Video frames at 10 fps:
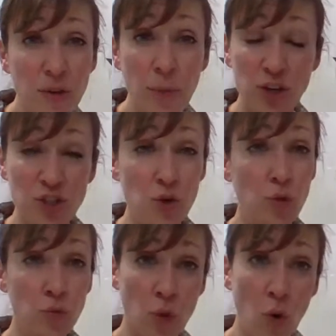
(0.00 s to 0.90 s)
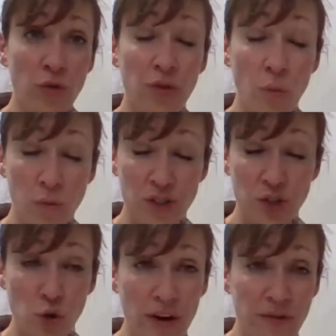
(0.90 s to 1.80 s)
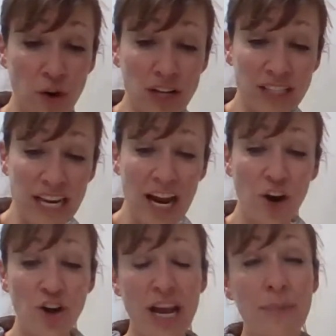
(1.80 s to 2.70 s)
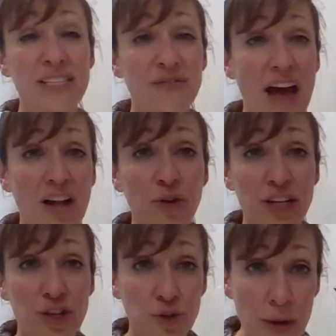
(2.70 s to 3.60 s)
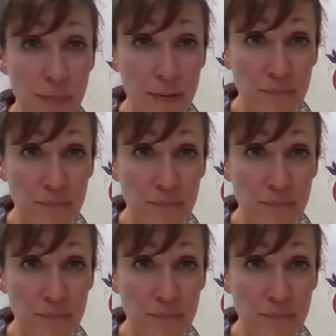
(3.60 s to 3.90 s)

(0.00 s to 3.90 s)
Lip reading: the person who wrote the story for us today, her name is Valerie Tripp,